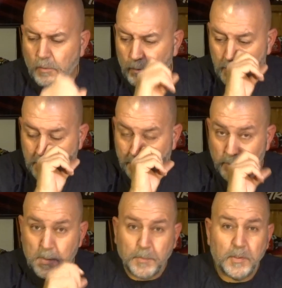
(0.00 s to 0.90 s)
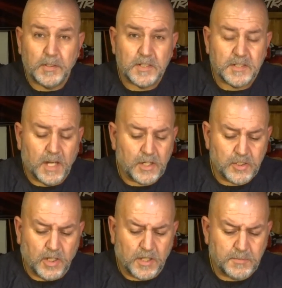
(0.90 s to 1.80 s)
which I'm going to be putting the stock
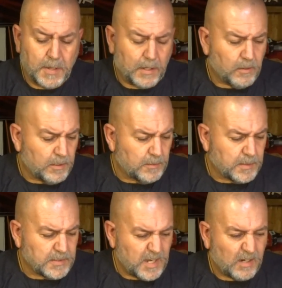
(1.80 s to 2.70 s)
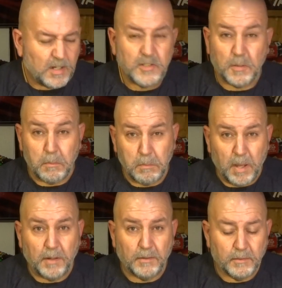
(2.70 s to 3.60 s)
shocks back on here because they are actually
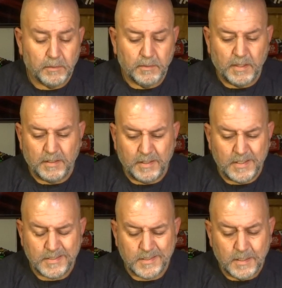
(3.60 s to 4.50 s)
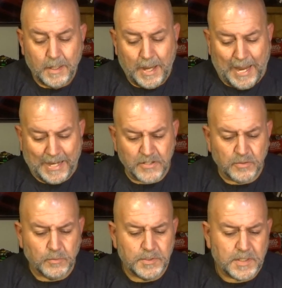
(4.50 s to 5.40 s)
better than these axle
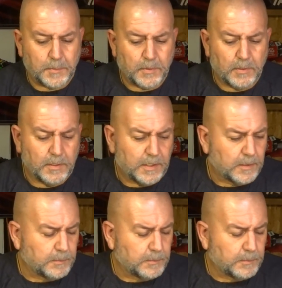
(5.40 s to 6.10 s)
ones I put on here.